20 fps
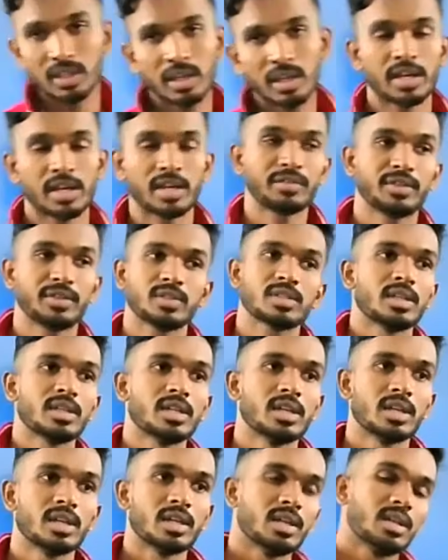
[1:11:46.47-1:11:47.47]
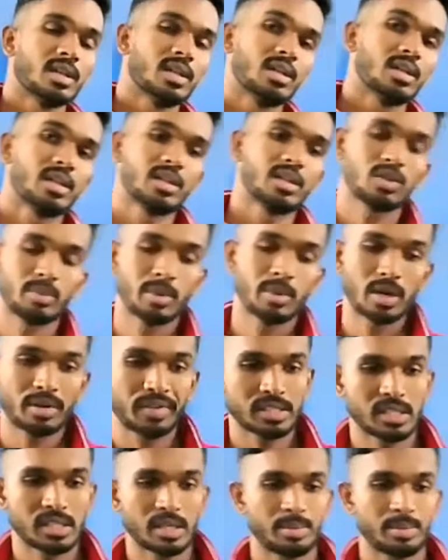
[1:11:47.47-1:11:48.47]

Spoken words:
release. Tomorrow we are stepping